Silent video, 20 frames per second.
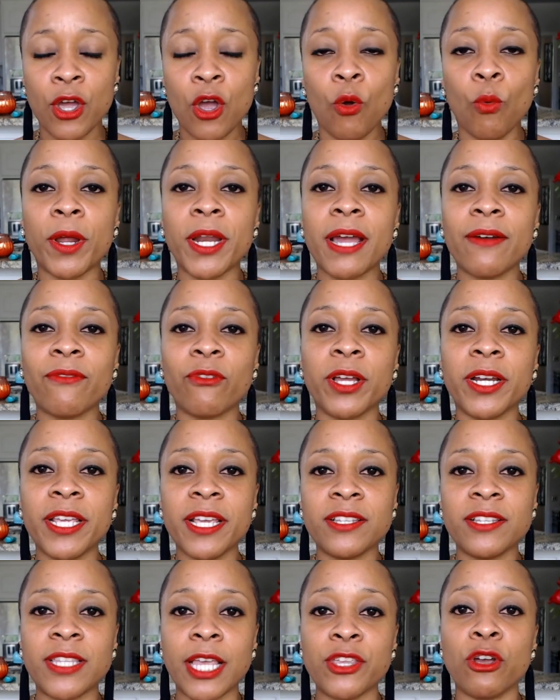Whatever it
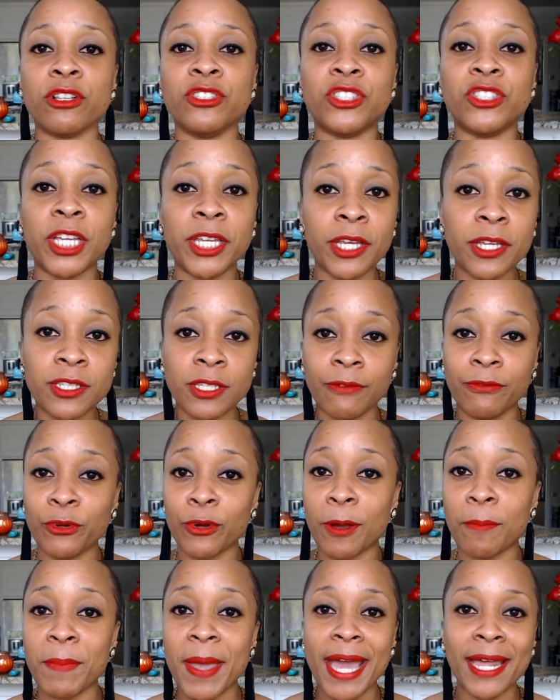is that you're a genius, if you're
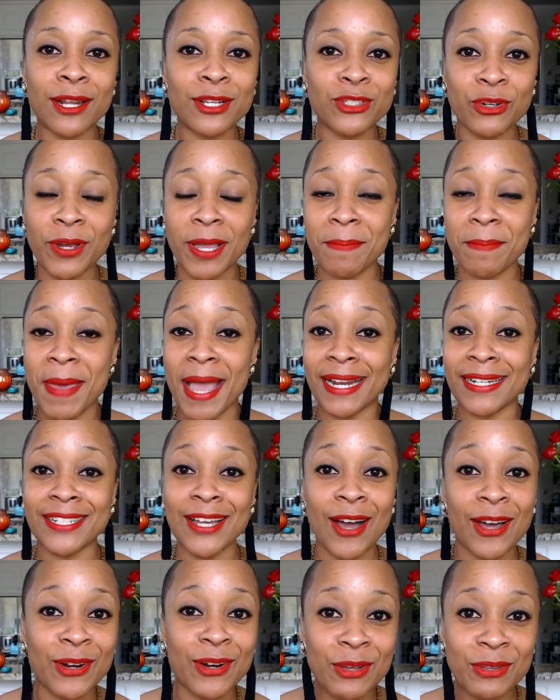a manager at
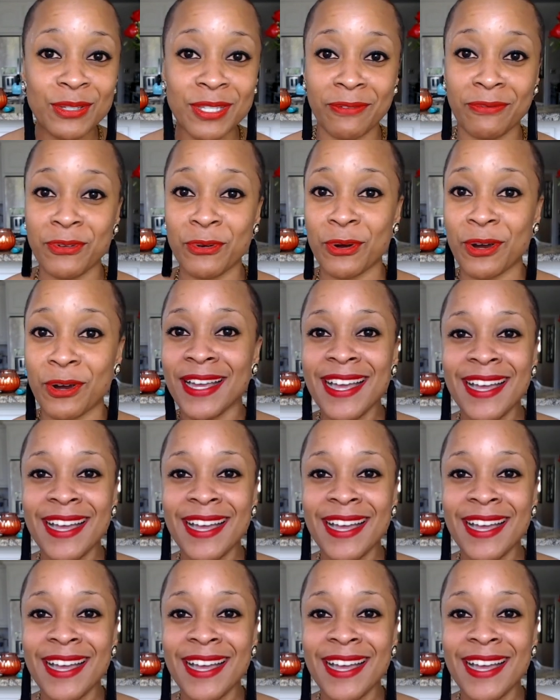McDonald's, if you're